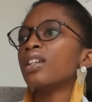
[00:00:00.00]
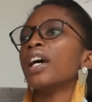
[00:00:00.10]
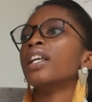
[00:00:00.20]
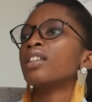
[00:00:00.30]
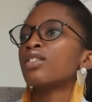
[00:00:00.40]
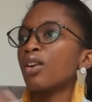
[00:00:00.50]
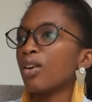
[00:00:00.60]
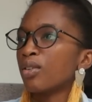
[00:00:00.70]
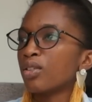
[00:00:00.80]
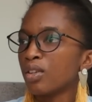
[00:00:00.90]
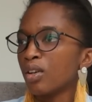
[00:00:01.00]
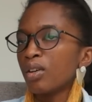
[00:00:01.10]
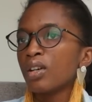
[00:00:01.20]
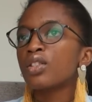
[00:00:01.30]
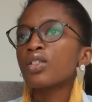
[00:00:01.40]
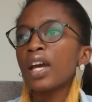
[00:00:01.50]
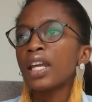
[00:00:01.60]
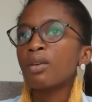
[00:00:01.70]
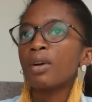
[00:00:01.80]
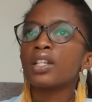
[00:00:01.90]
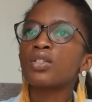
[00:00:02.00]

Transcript: And so, you know. So anyway,